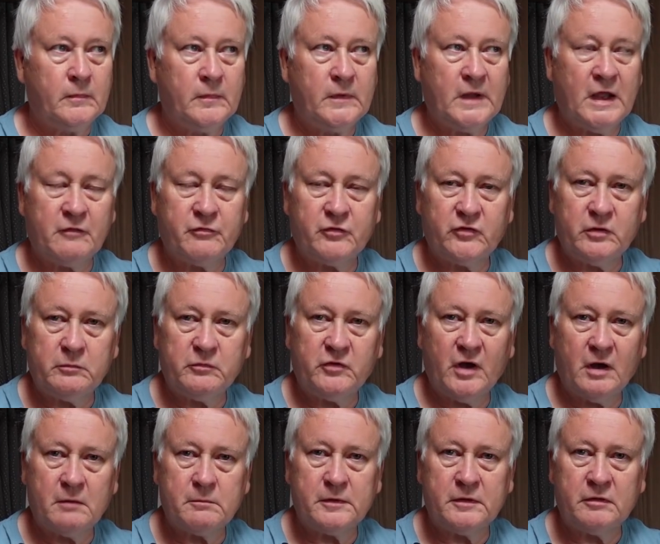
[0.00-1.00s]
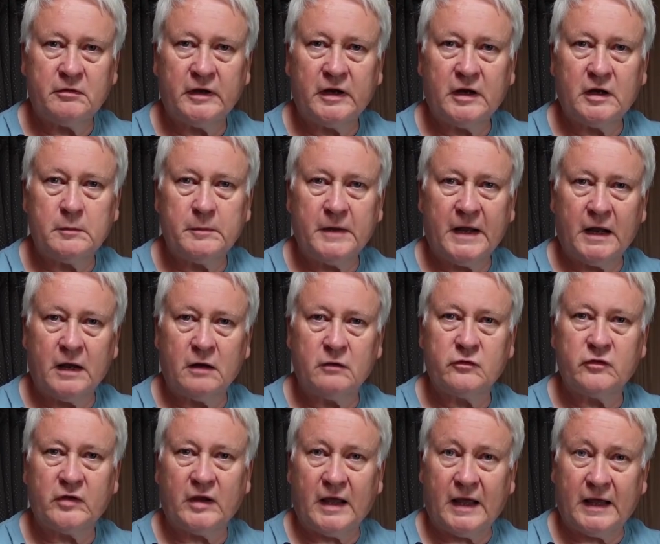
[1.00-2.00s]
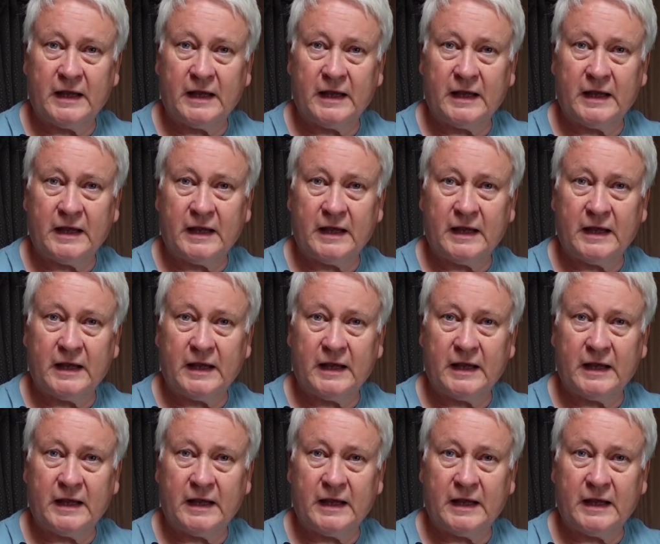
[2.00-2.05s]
Now for some time I've been thinking about